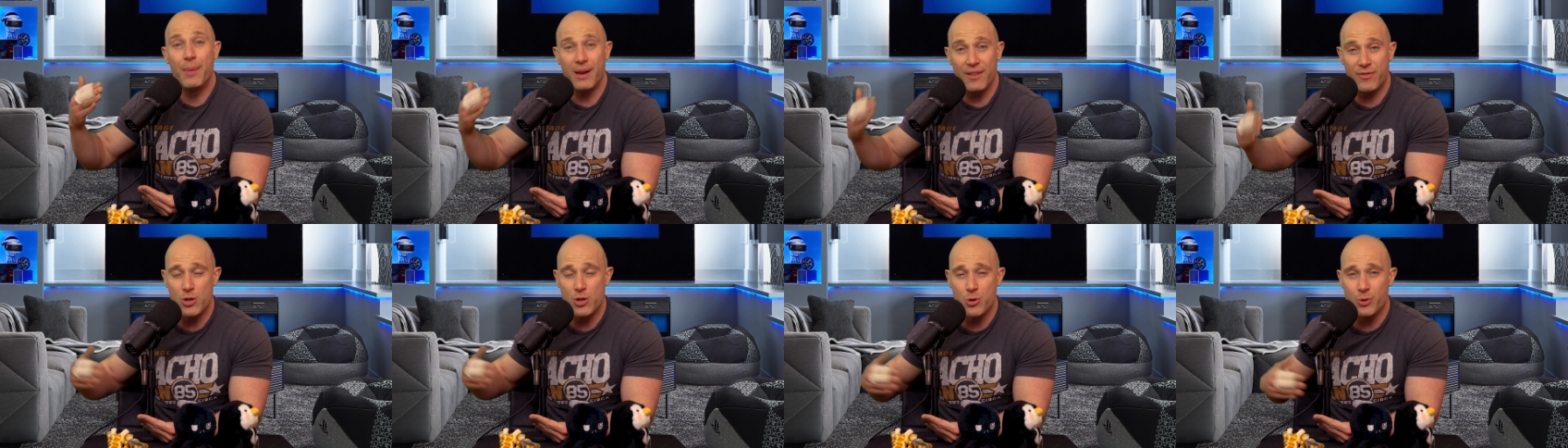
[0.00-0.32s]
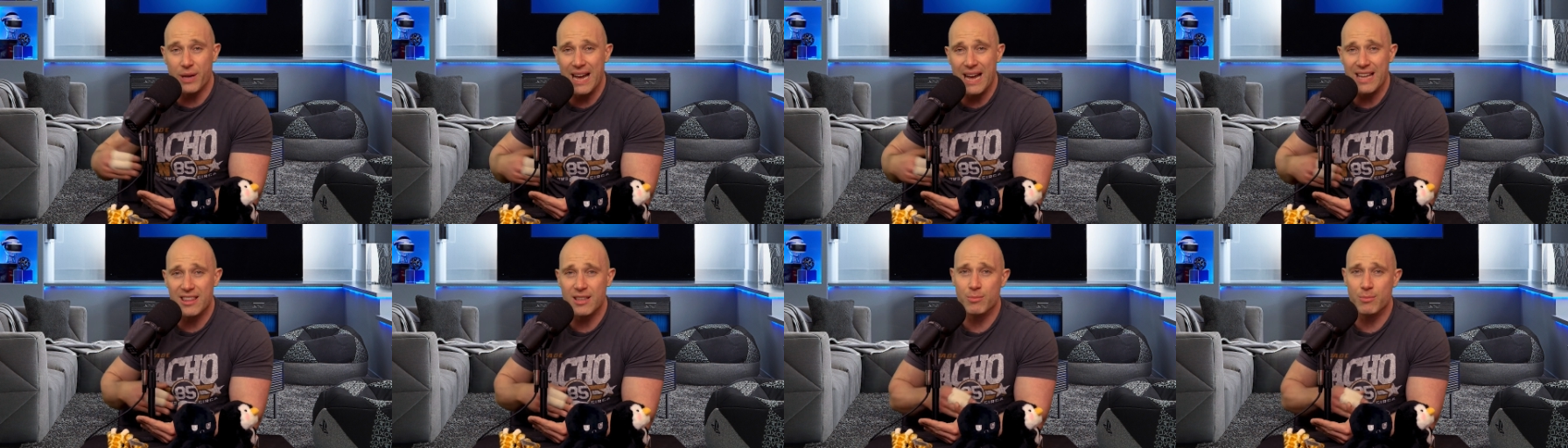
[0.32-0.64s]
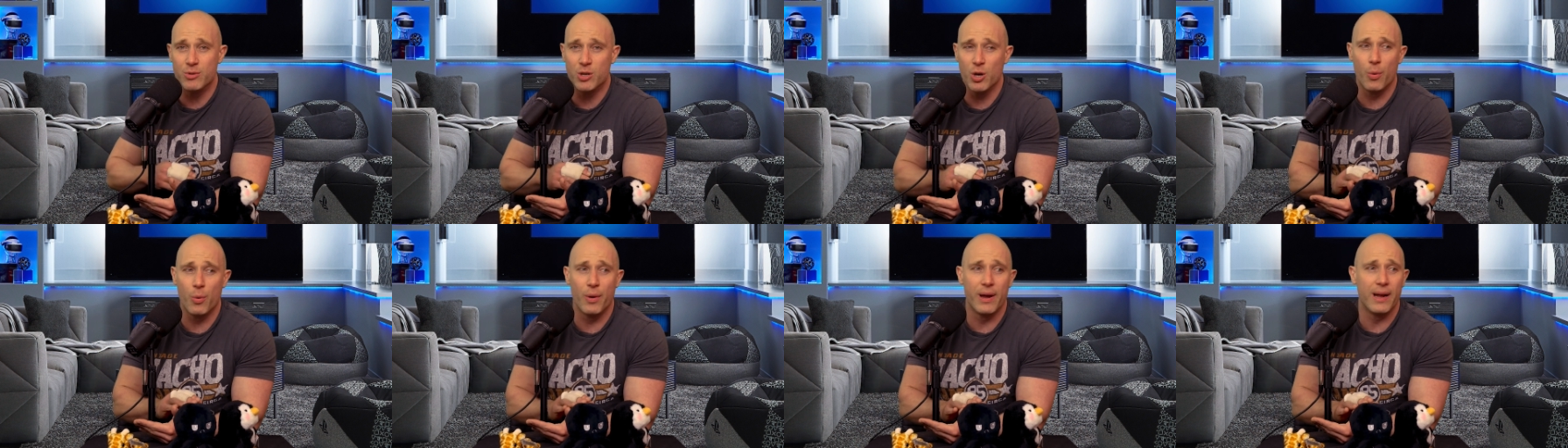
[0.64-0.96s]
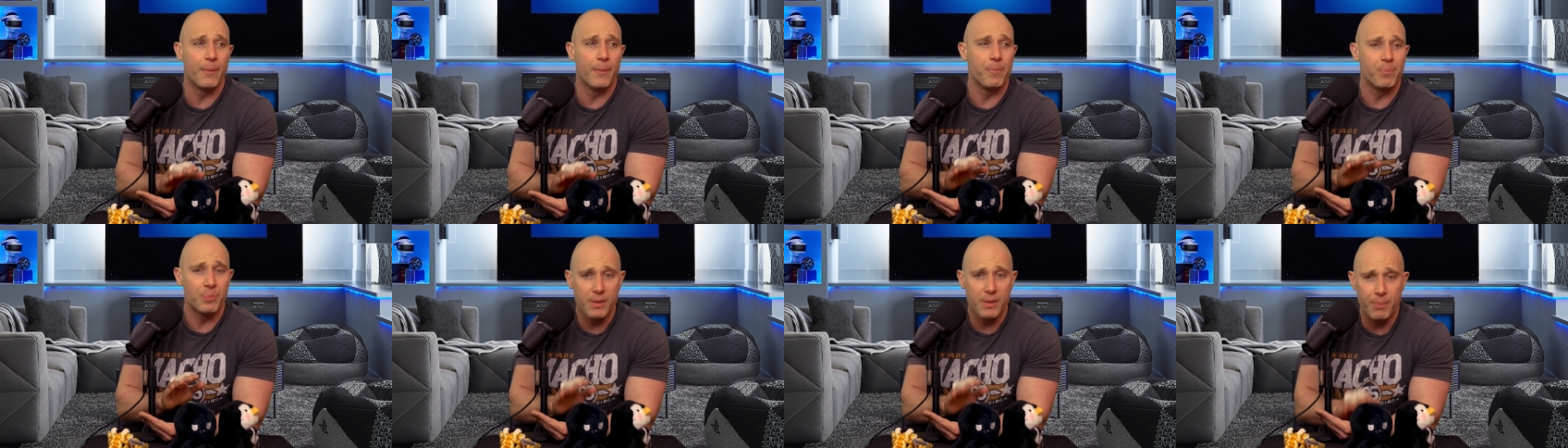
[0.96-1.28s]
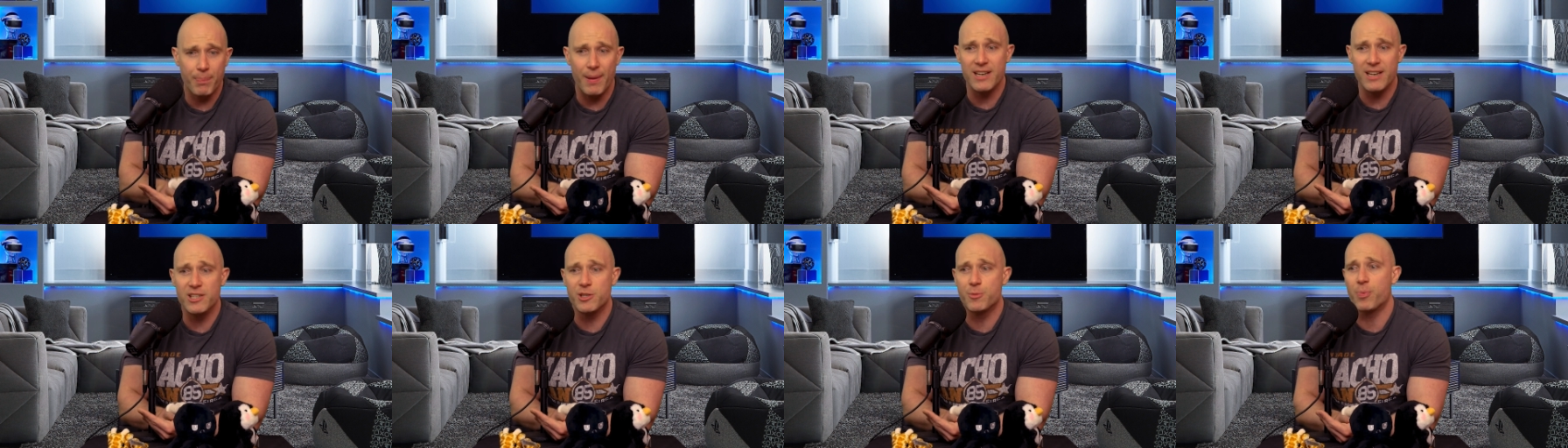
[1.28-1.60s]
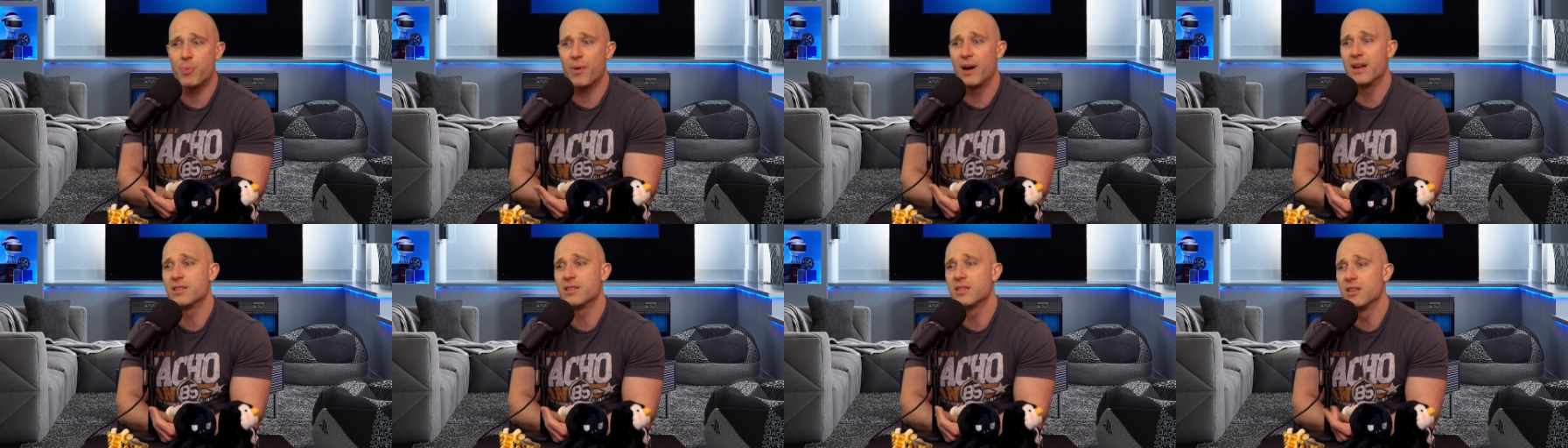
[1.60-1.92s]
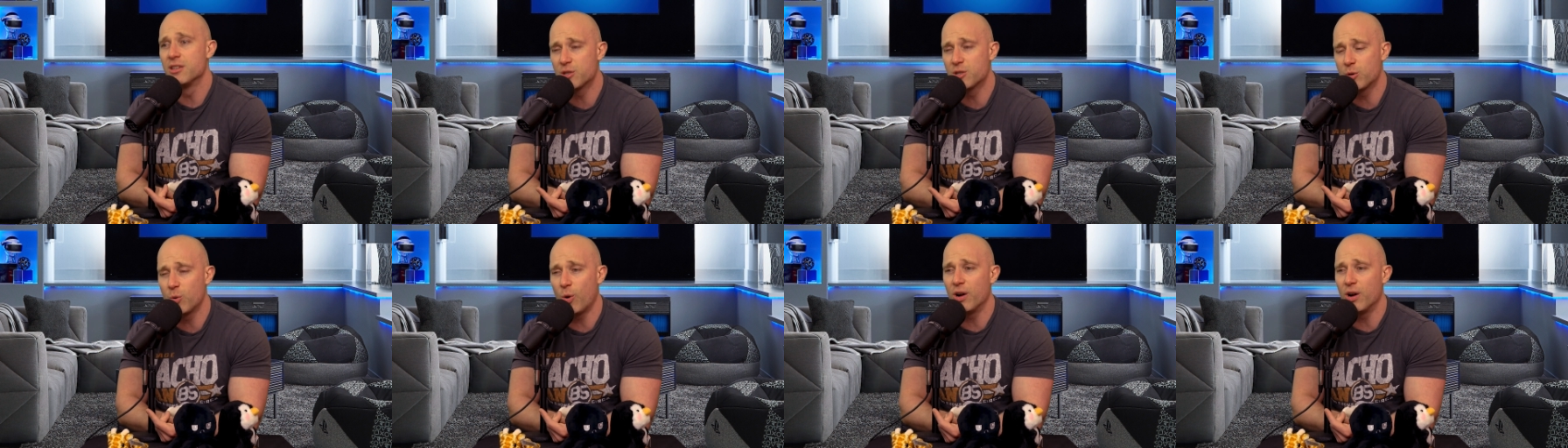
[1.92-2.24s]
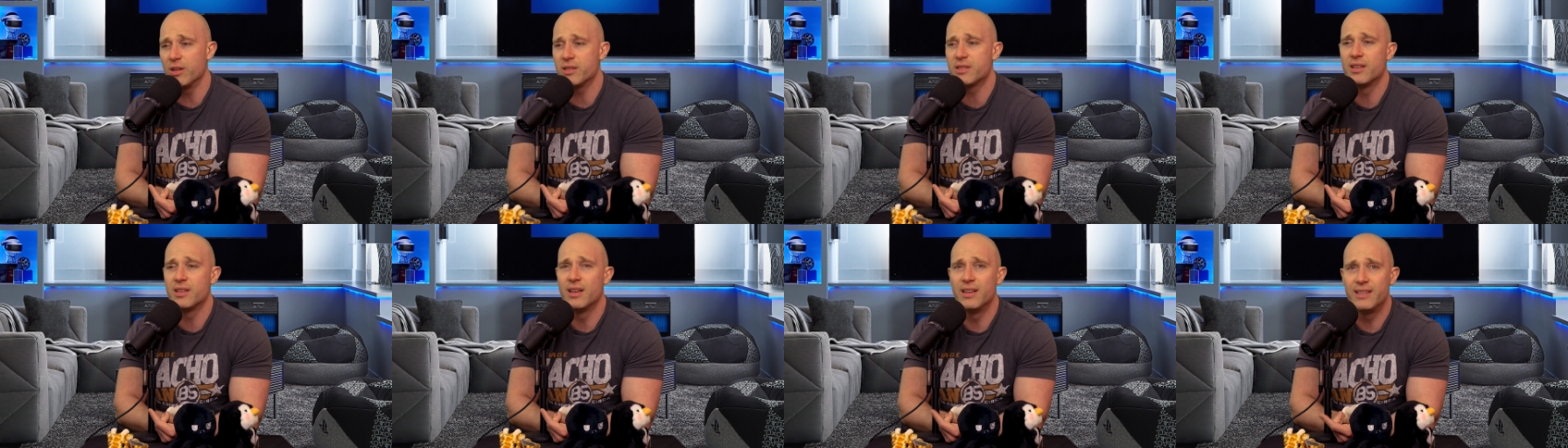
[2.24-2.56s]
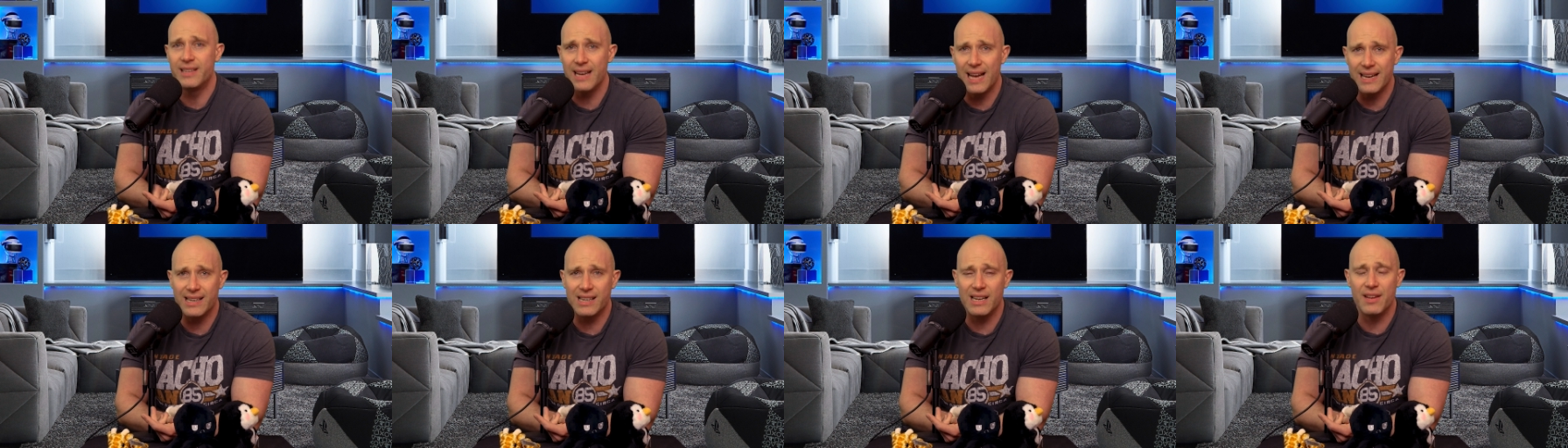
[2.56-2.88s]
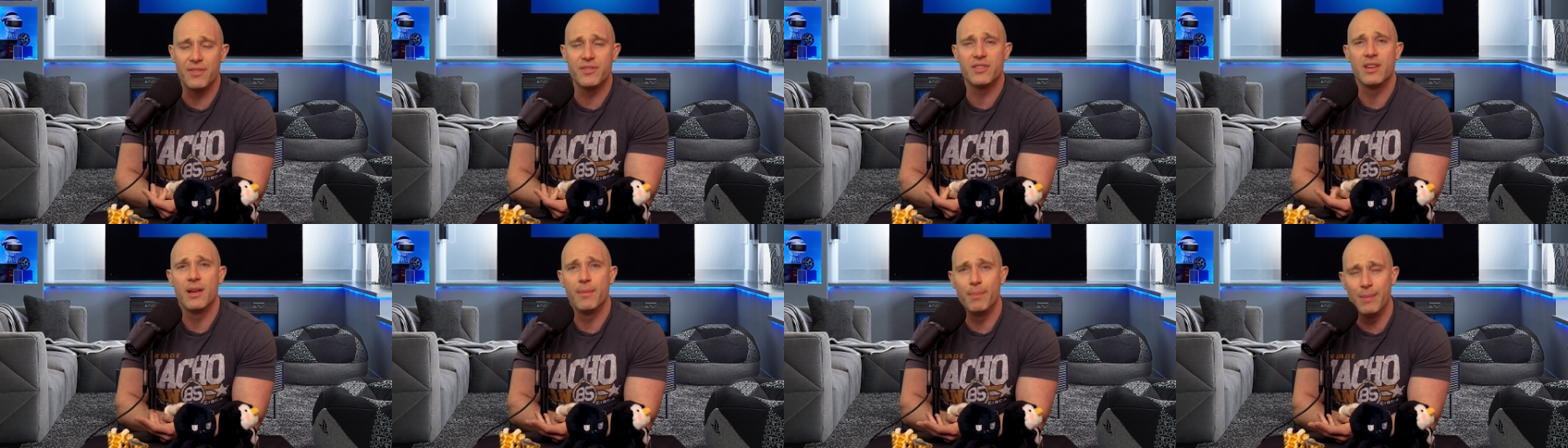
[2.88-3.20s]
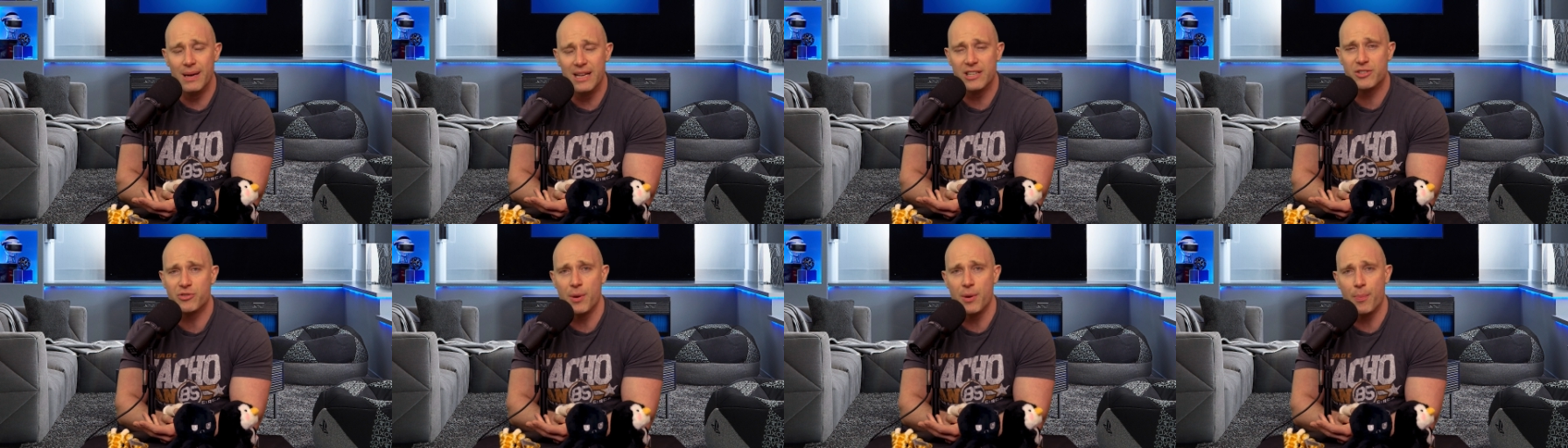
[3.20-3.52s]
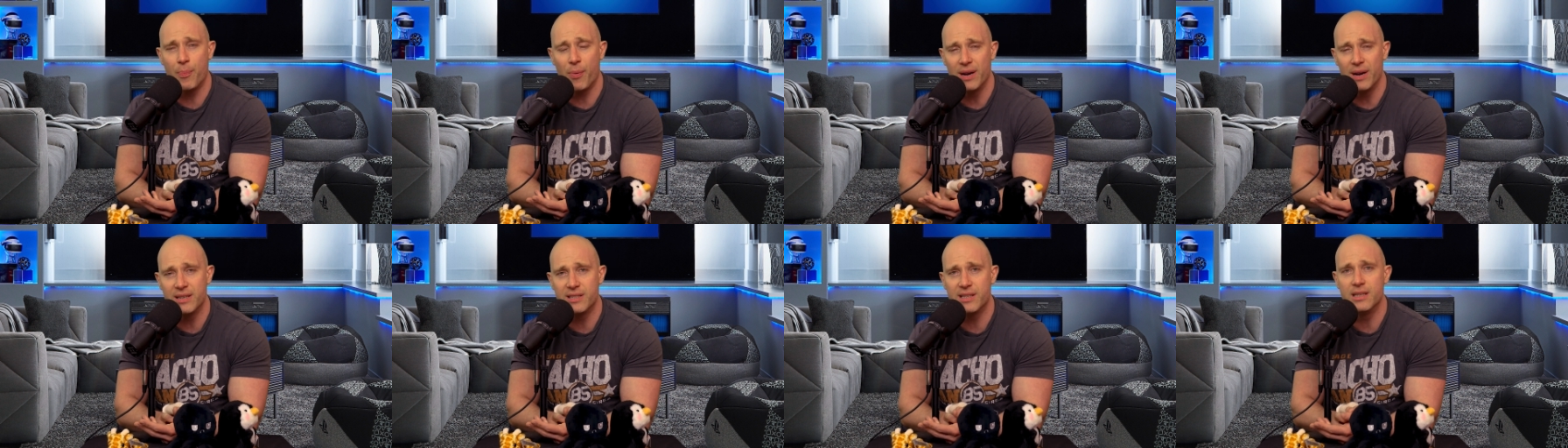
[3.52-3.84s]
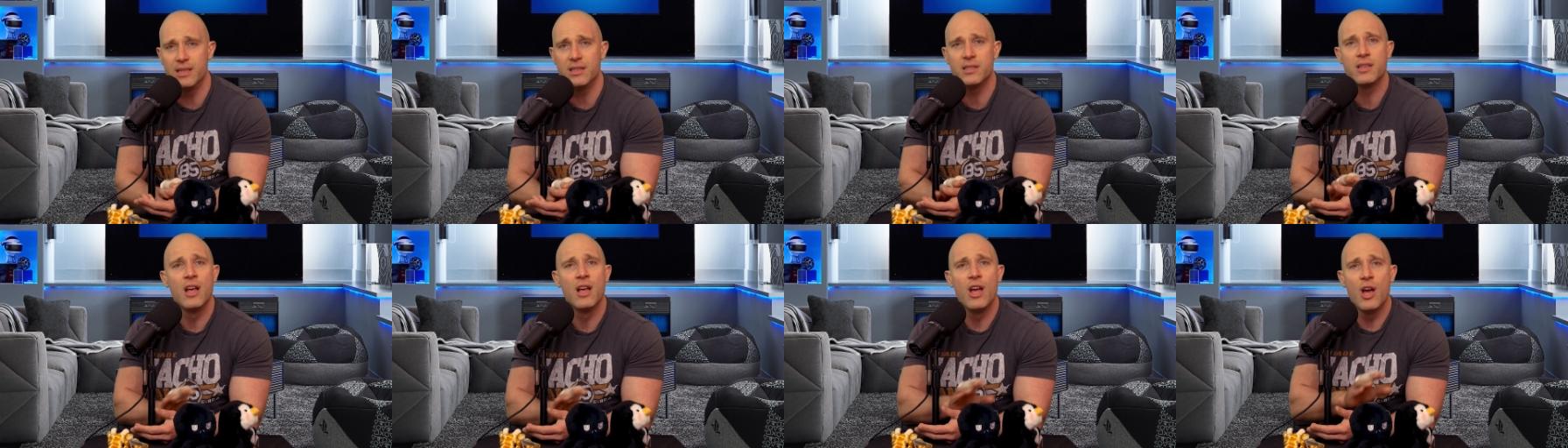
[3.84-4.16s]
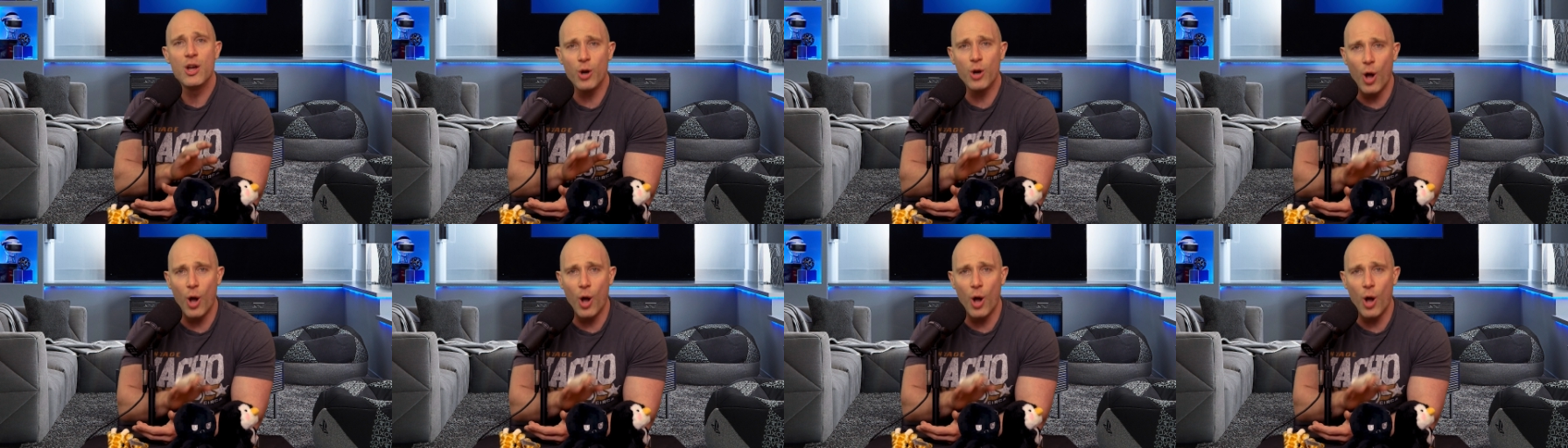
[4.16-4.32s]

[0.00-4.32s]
But if you get them doing bench press, squats, deadlifts, military presses,